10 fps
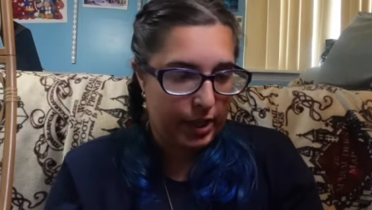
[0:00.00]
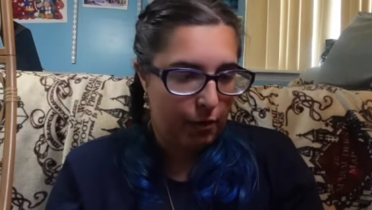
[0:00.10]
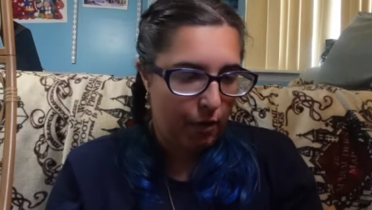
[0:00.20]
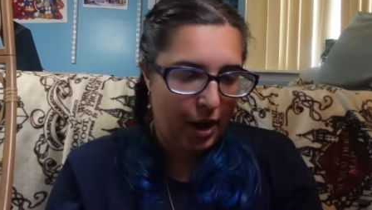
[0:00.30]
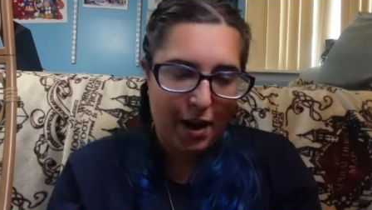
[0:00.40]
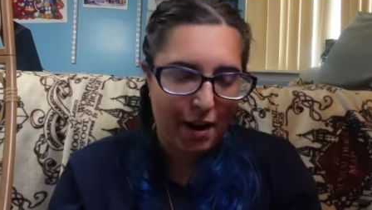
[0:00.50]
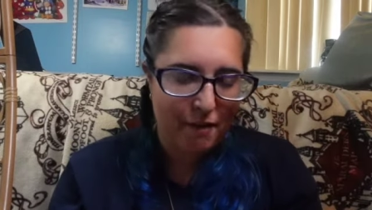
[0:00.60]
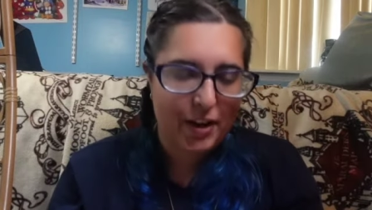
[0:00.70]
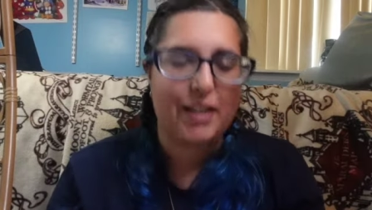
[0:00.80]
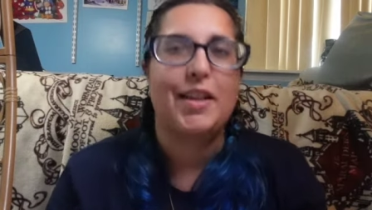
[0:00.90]
I, I
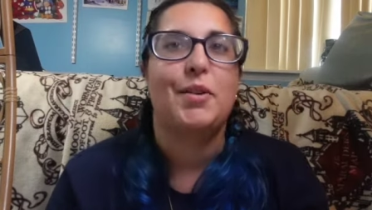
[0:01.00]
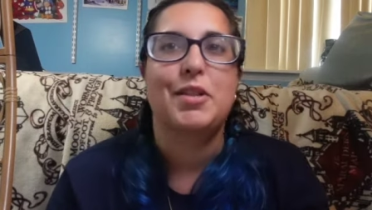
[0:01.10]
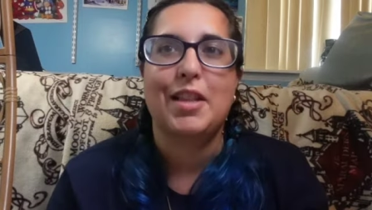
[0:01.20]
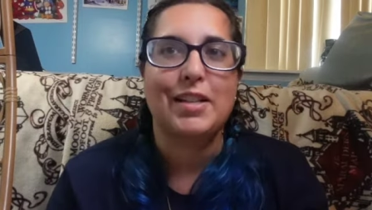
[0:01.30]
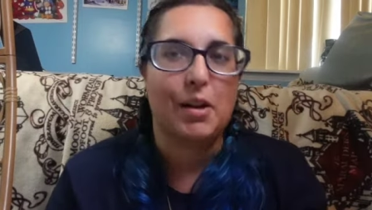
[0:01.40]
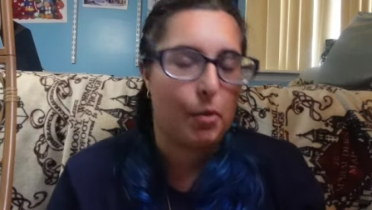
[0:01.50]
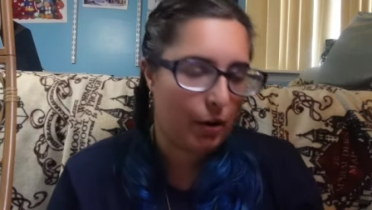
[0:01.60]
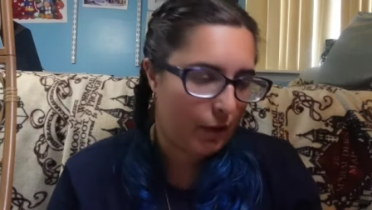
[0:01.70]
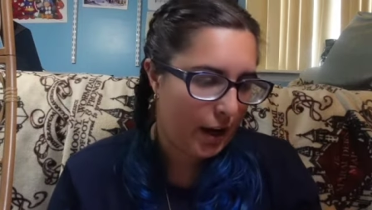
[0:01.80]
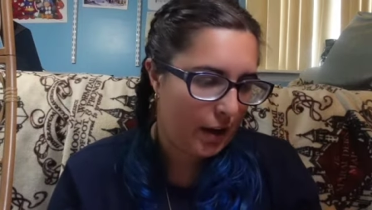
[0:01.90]
have, like, a thousand things I want
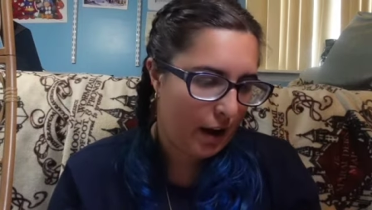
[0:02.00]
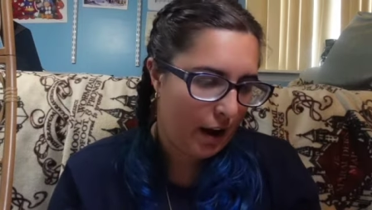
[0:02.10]
to read,